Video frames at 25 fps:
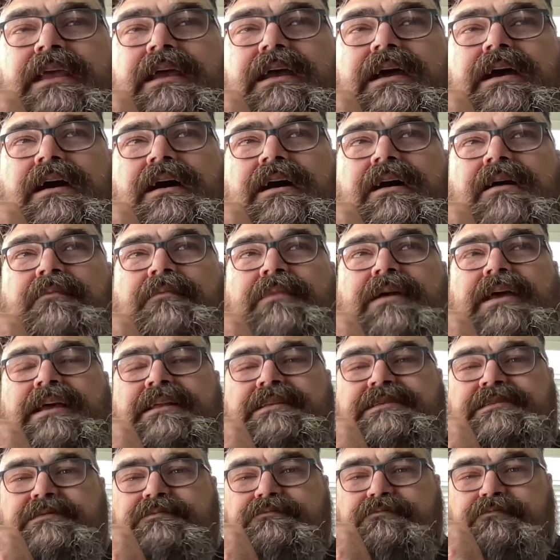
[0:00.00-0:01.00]
um,
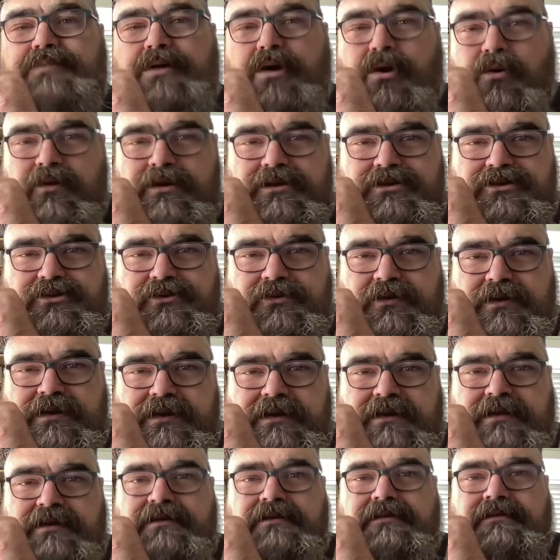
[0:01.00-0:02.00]
it's
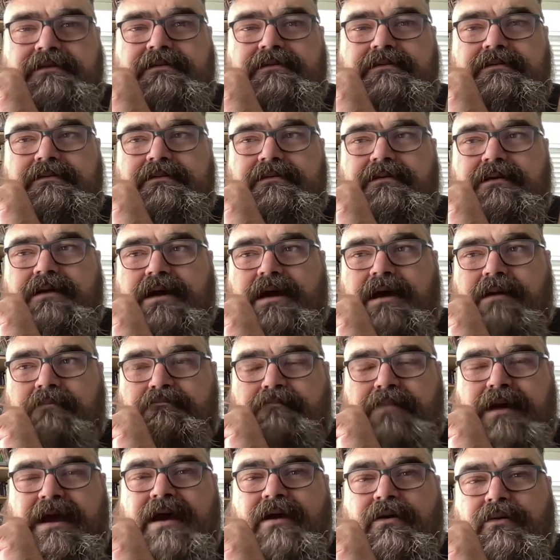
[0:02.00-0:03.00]
poetry
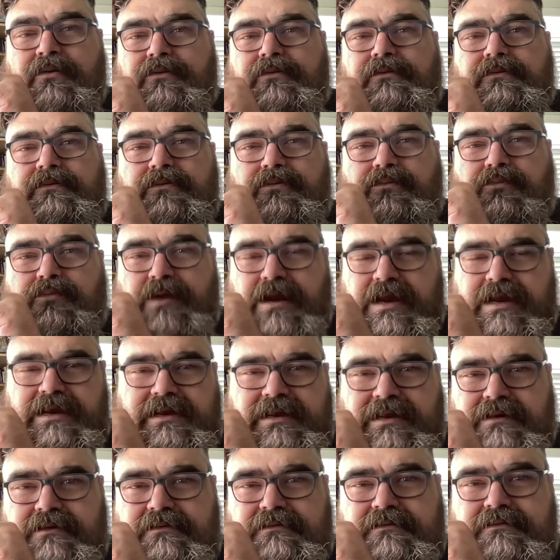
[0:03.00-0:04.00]
about
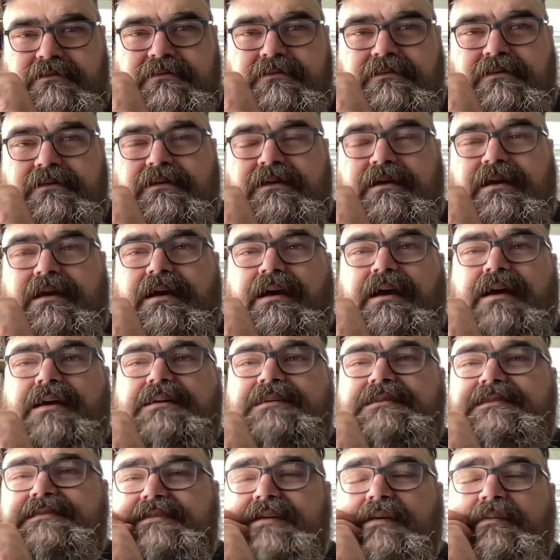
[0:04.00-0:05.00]
writing
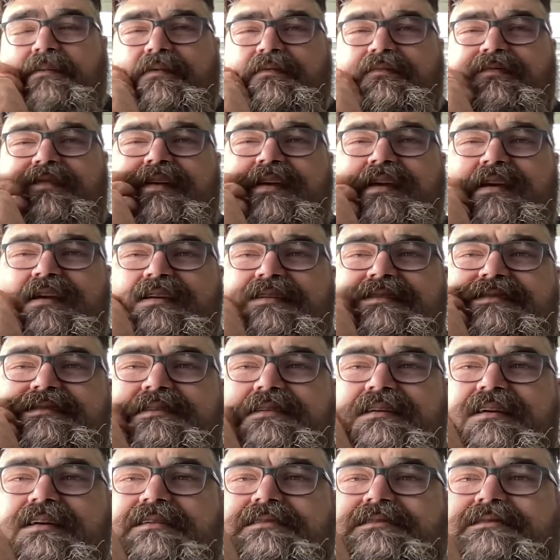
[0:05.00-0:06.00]
some of
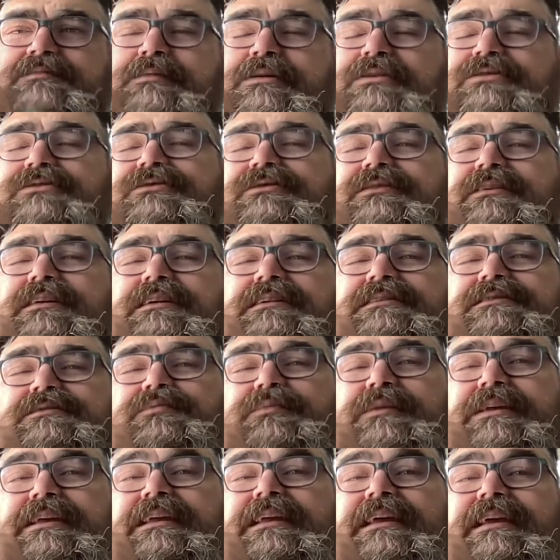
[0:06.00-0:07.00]
these, especially as
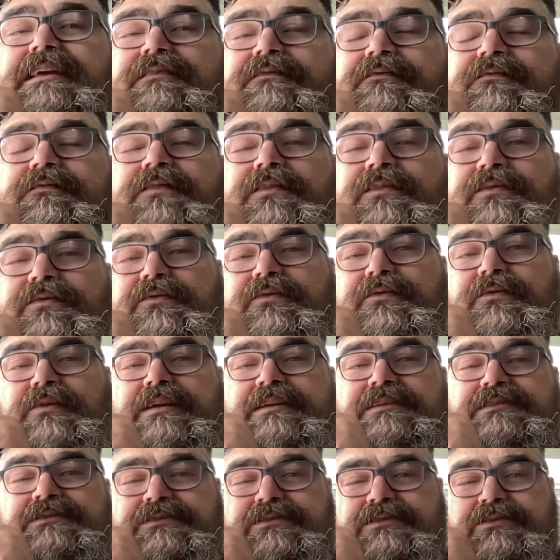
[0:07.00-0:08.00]
we get further
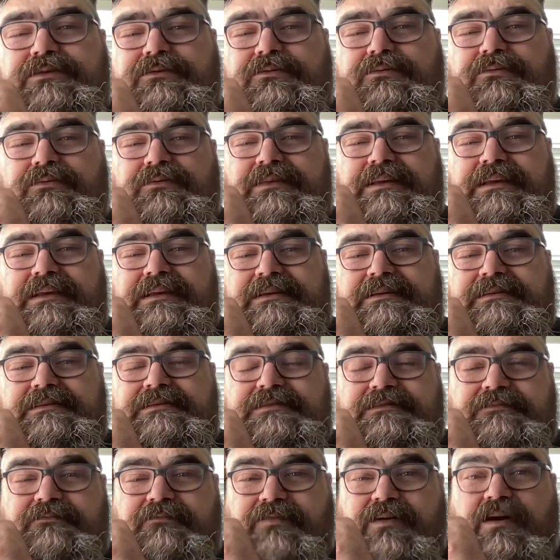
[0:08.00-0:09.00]
into
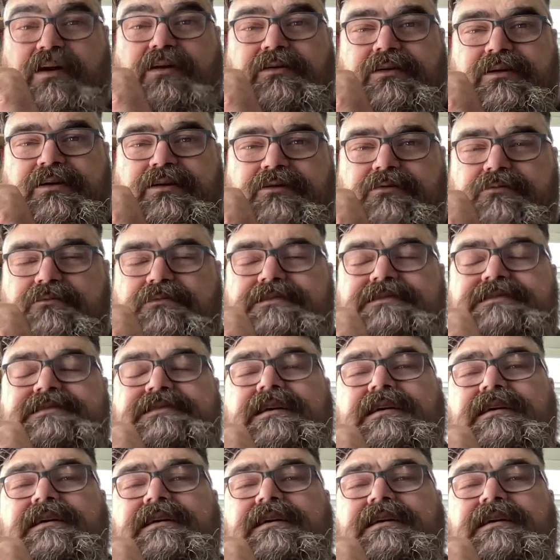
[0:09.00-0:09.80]
these volumes,